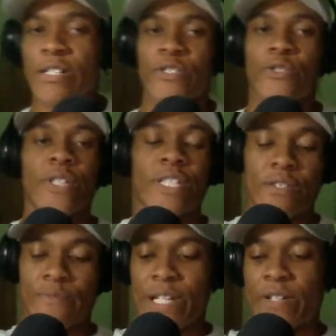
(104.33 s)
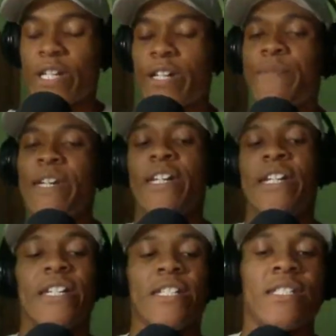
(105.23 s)
storytelling paradigm,
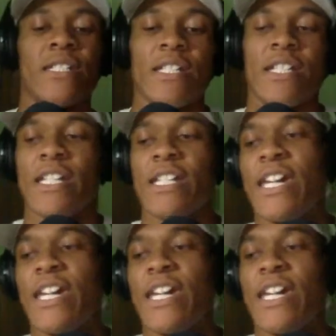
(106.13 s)
and it